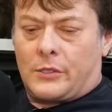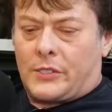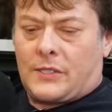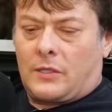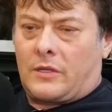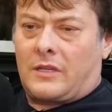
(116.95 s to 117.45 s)

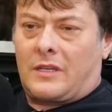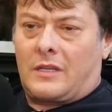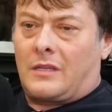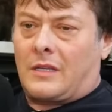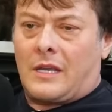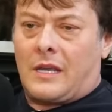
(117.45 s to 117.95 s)
Just
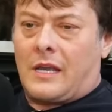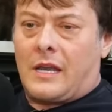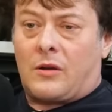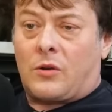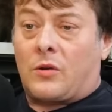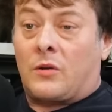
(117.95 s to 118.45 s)
looking
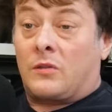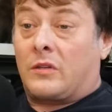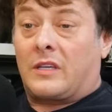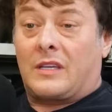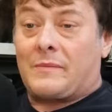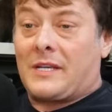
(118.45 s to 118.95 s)
at her,
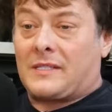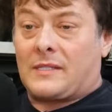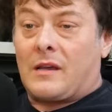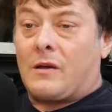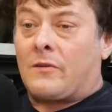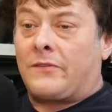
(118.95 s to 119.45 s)
looking at
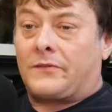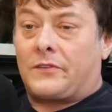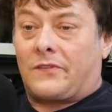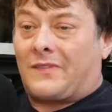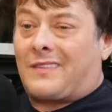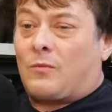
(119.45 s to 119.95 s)
myself,
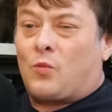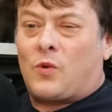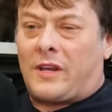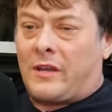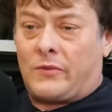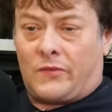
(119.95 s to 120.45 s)
just
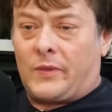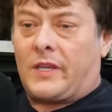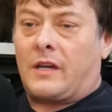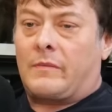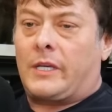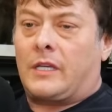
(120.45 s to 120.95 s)
what I was
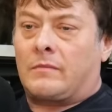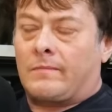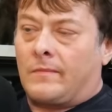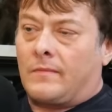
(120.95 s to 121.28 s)
becoming,